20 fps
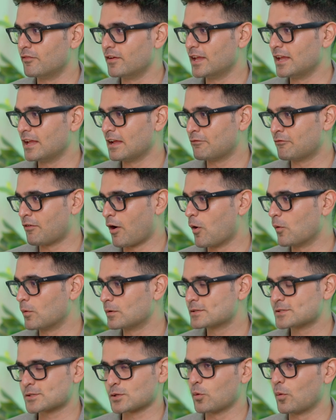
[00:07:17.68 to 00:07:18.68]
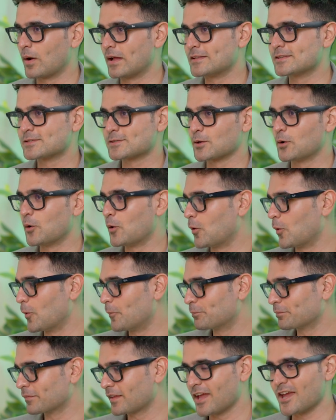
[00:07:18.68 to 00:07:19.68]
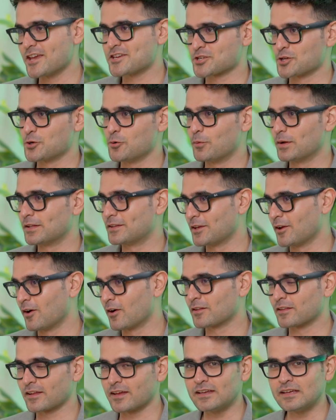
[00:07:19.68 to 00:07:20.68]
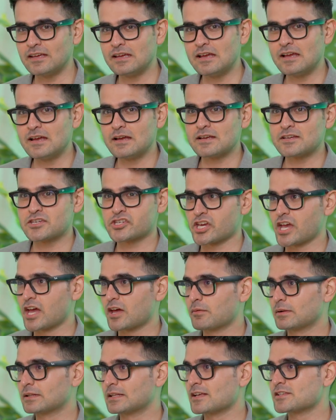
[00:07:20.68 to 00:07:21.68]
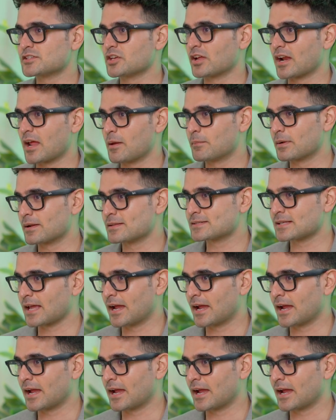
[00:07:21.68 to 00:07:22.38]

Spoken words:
We found so-and-so issue with your thing. Share with us your Emirates